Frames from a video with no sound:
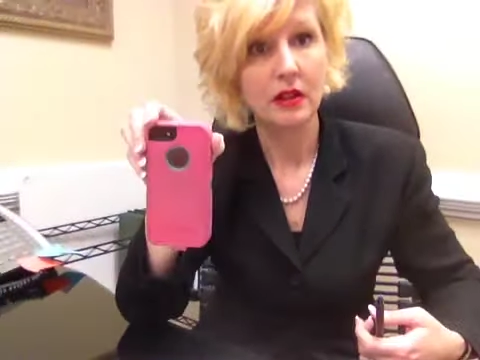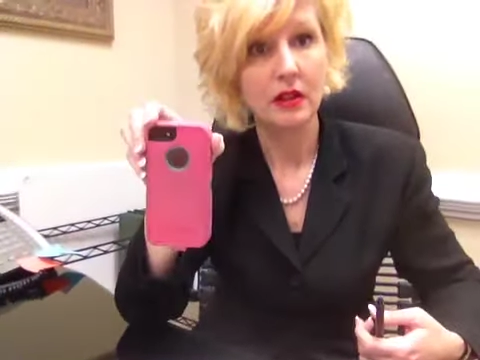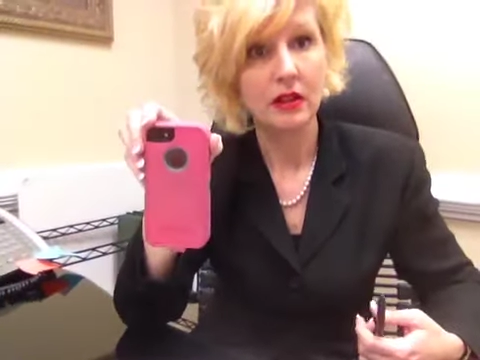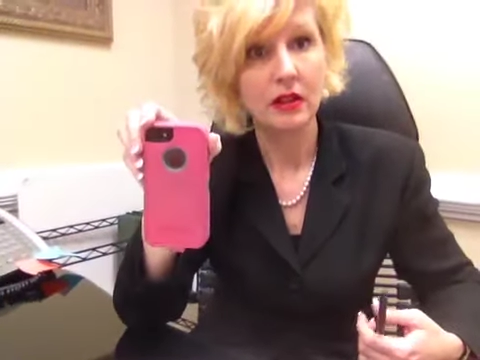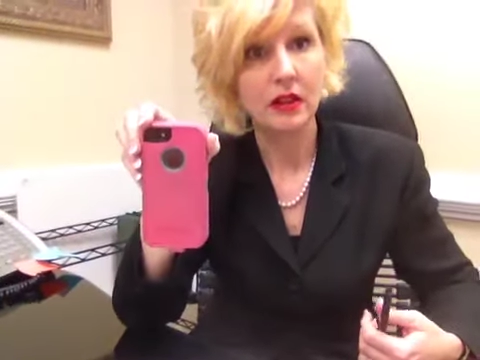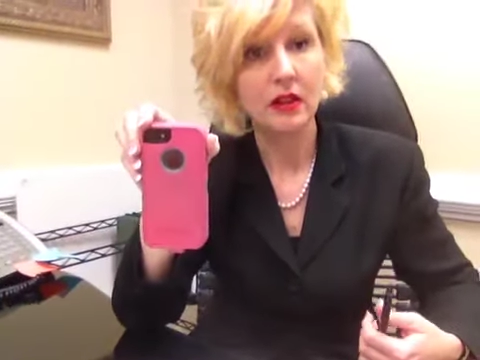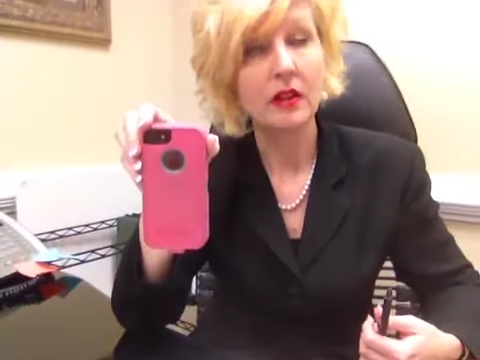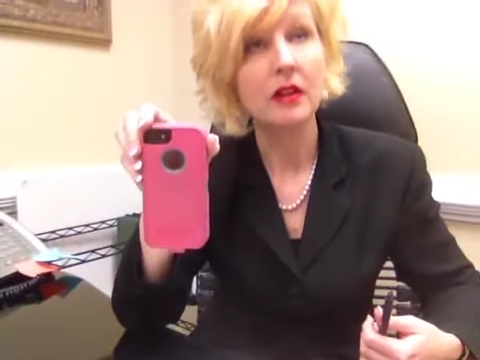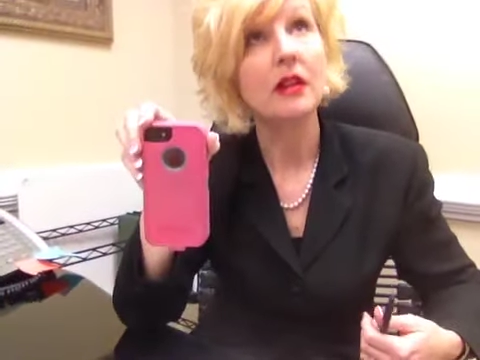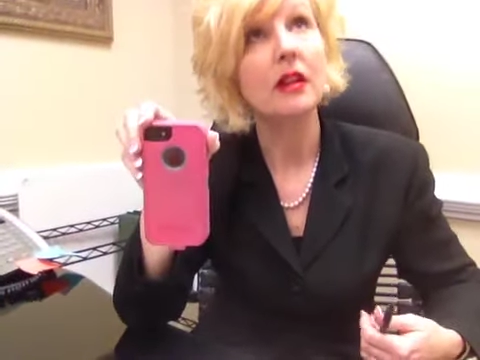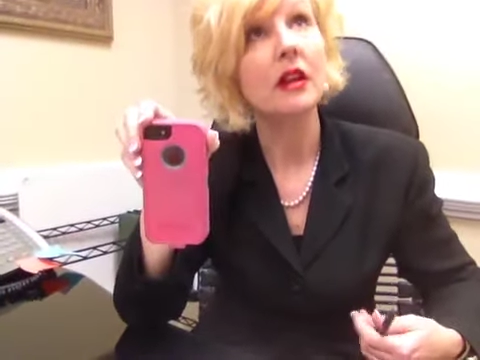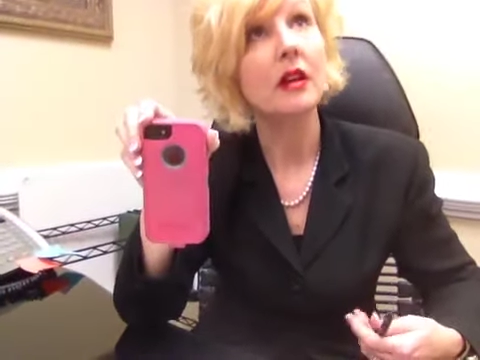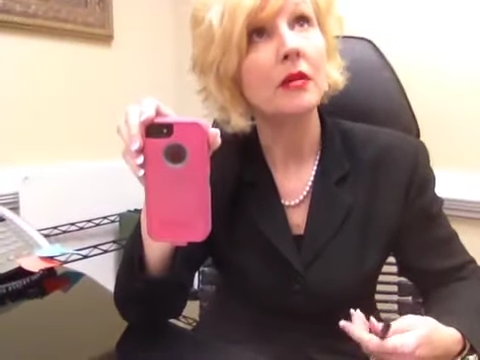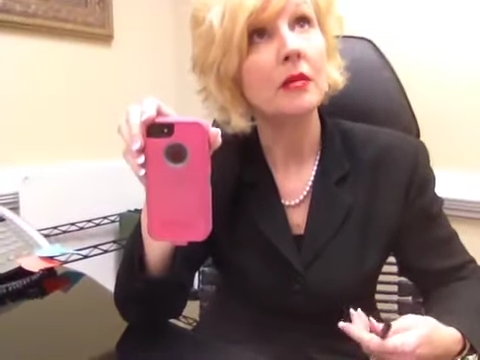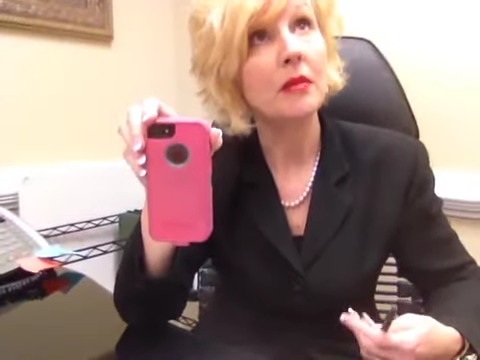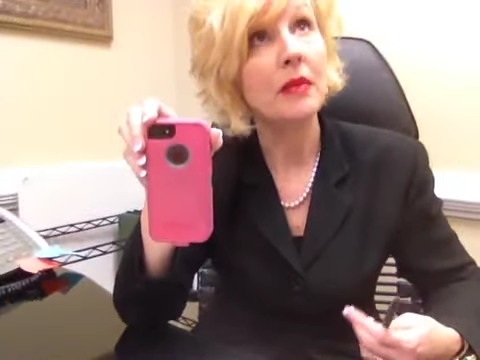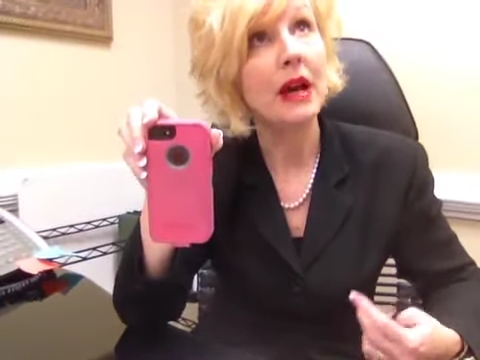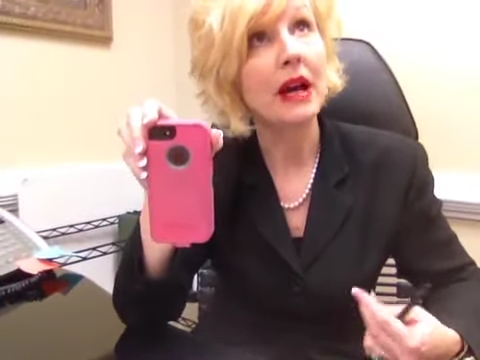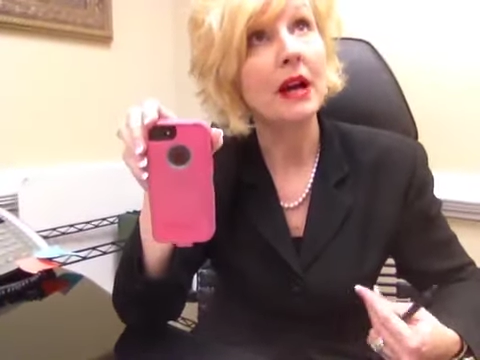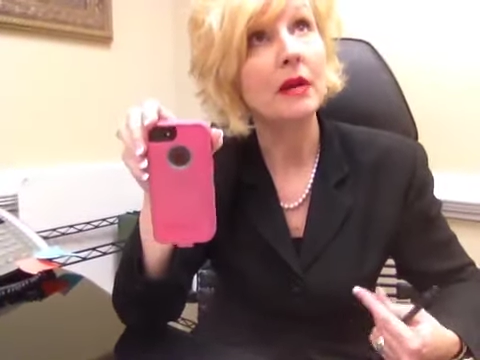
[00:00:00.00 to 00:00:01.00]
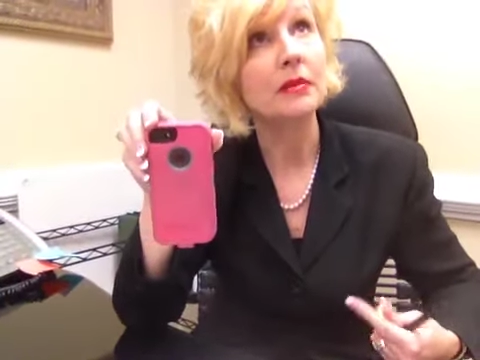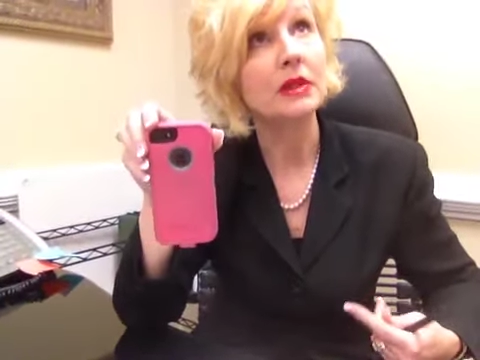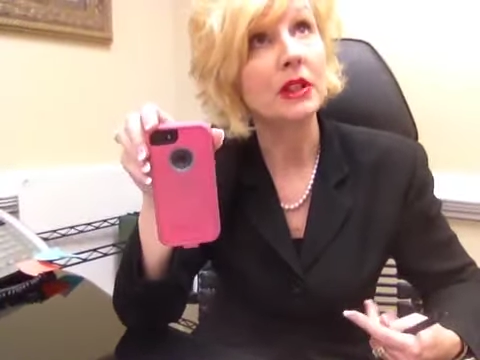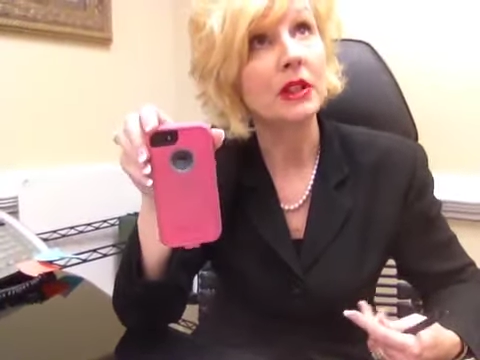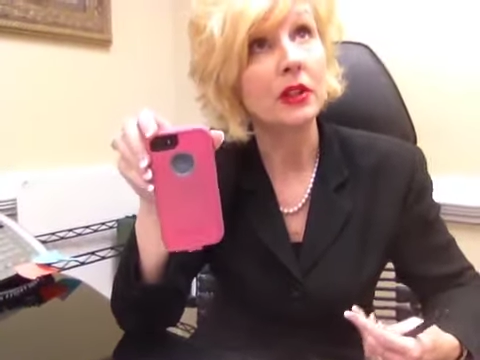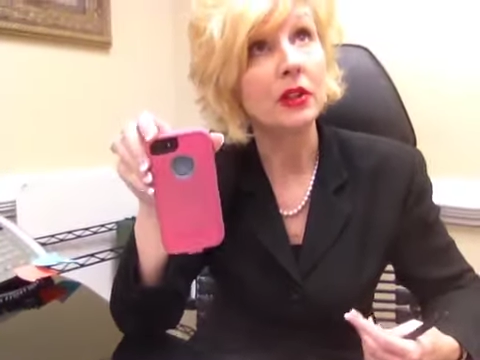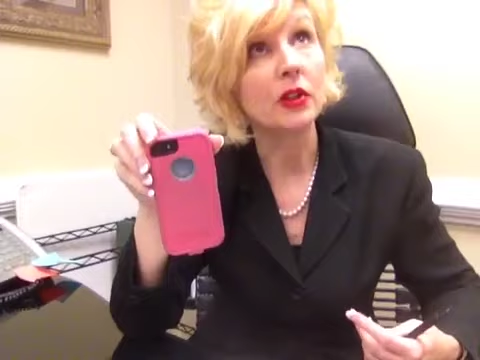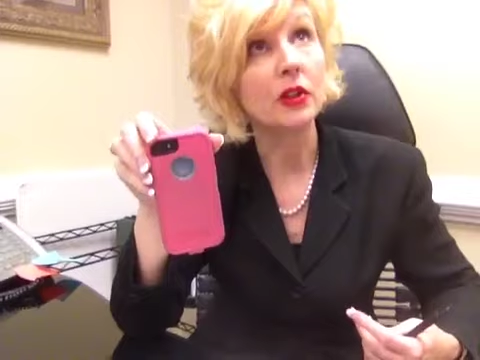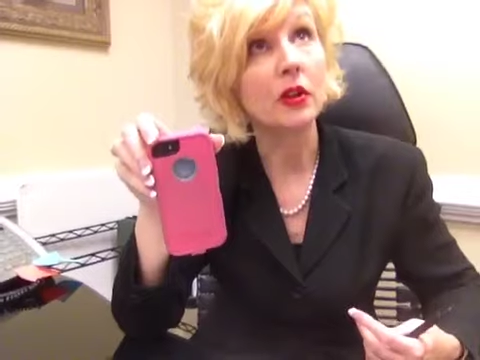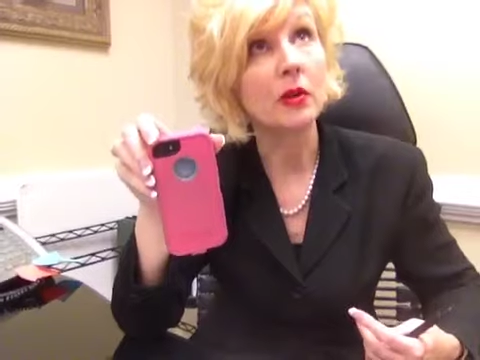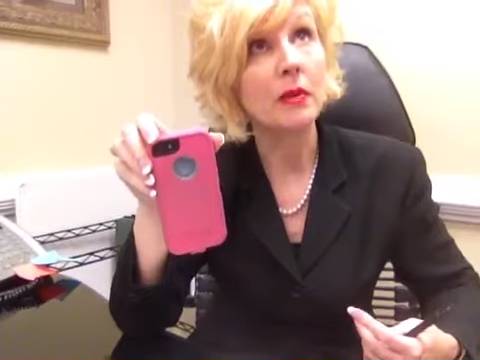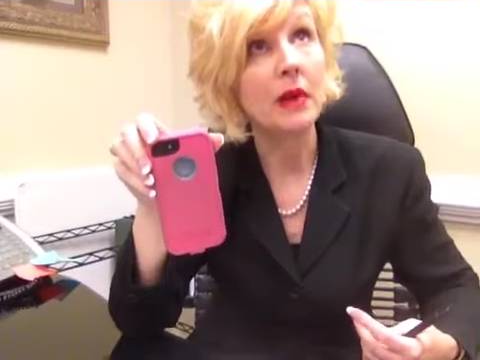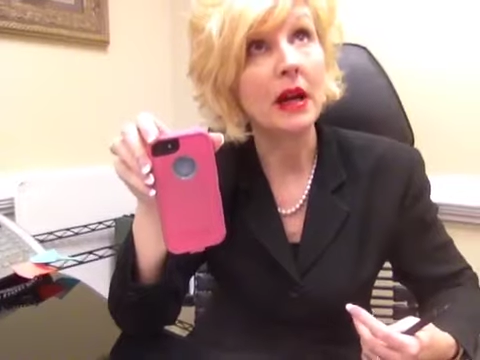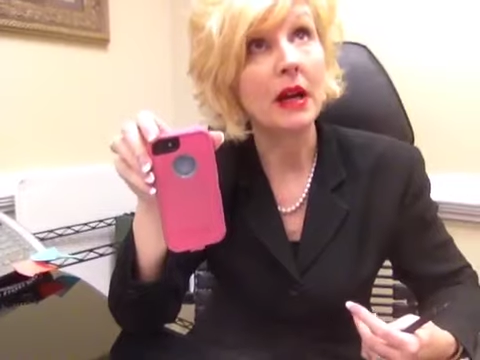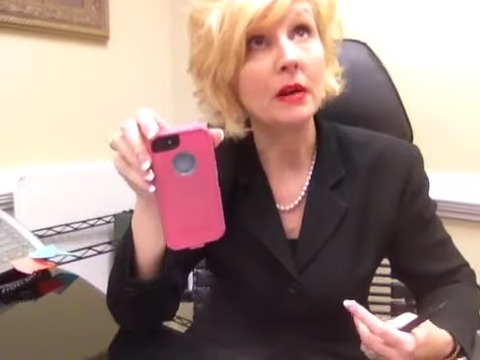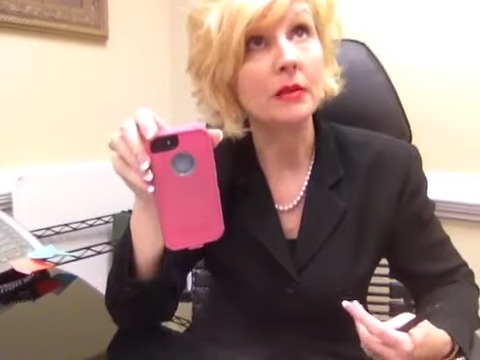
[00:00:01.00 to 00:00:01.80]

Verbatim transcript: You've got maps. You can pull up maps,